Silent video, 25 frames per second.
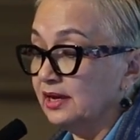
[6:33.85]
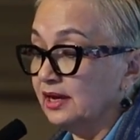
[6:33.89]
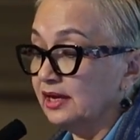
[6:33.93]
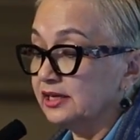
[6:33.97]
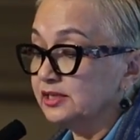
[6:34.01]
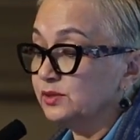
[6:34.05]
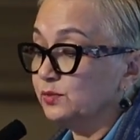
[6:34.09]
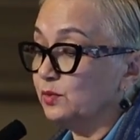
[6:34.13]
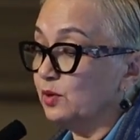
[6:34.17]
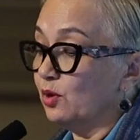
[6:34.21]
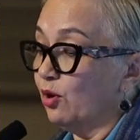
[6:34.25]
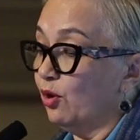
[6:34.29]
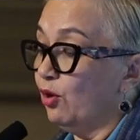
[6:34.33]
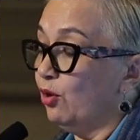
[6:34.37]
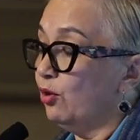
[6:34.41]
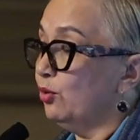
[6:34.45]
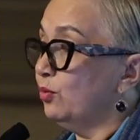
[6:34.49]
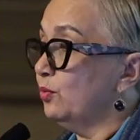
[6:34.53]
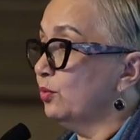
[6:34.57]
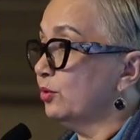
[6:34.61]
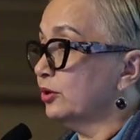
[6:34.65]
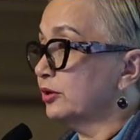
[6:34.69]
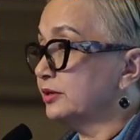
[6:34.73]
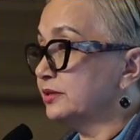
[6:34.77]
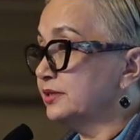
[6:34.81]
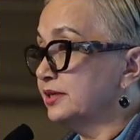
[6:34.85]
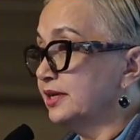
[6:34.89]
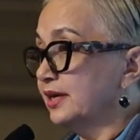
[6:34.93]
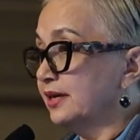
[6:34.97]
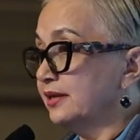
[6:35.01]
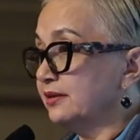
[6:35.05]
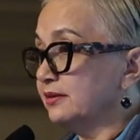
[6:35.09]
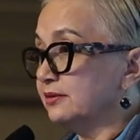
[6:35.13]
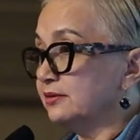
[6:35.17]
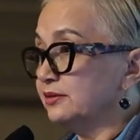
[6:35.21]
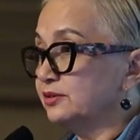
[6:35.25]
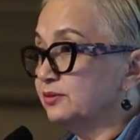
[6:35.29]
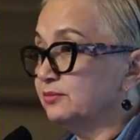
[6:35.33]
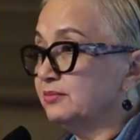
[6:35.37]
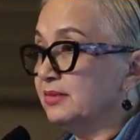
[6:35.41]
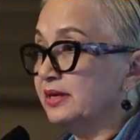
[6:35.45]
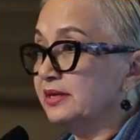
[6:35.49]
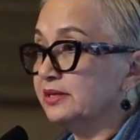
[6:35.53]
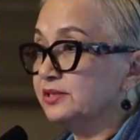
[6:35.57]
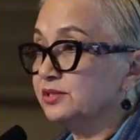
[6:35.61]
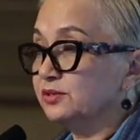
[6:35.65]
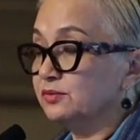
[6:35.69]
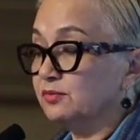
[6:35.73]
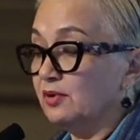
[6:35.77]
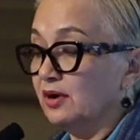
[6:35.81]
as we all work together to
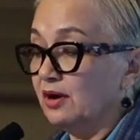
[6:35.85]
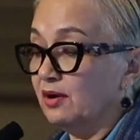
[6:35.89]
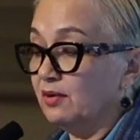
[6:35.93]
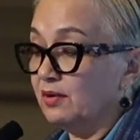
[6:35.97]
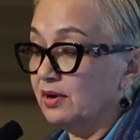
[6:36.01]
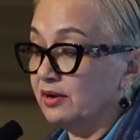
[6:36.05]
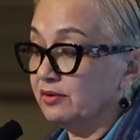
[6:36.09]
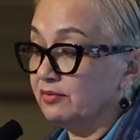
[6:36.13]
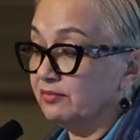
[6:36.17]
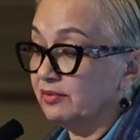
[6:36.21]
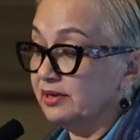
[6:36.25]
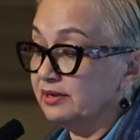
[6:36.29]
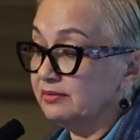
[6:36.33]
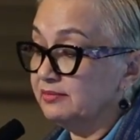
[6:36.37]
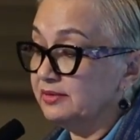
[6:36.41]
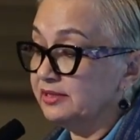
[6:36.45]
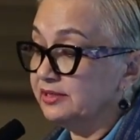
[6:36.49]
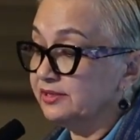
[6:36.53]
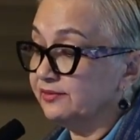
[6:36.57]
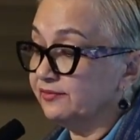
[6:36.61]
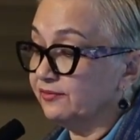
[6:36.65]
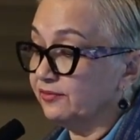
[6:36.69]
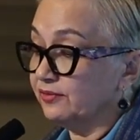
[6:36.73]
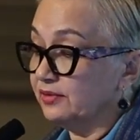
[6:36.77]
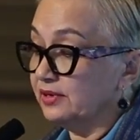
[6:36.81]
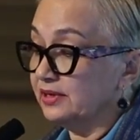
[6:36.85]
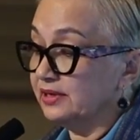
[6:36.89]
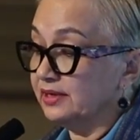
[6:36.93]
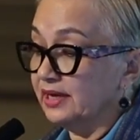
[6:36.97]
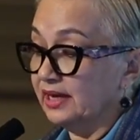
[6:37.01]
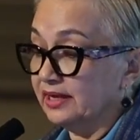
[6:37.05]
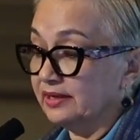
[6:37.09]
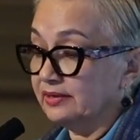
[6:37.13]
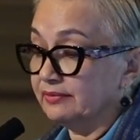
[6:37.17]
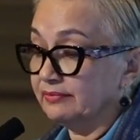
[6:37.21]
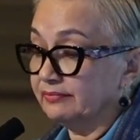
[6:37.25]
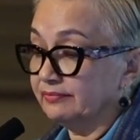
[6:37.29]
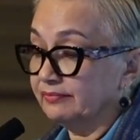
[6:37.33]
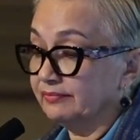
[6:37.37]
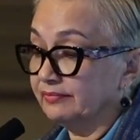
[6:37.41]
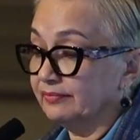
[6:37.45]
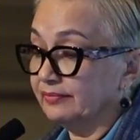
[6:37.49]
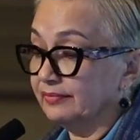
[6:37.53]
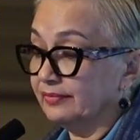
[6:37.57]
make Sarawak rabies-free again.